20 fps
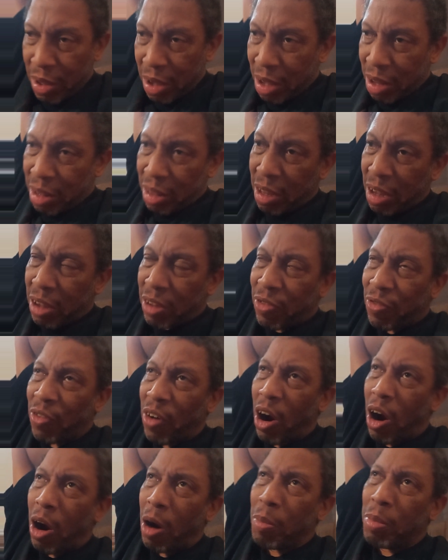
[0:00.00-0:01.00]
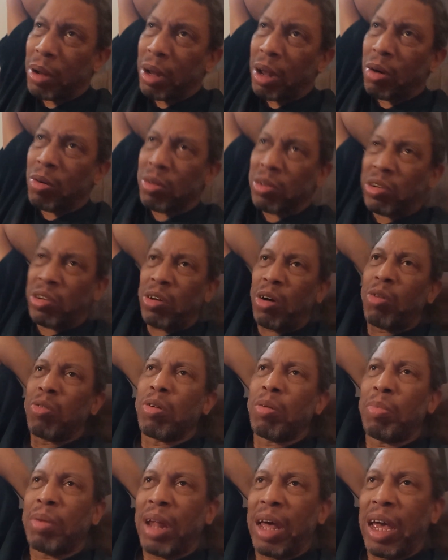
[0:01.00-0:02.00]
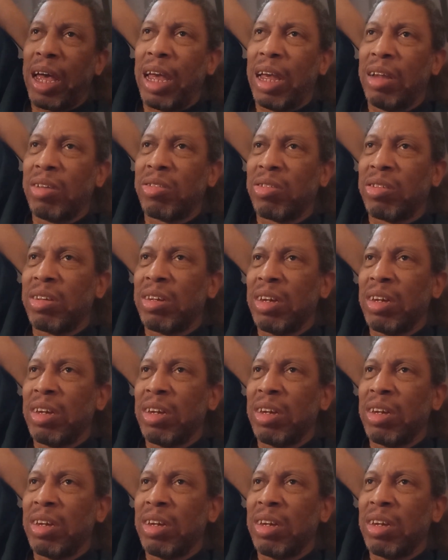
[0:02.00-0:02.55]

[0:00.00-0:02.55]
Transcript: this far below the shoulder blades,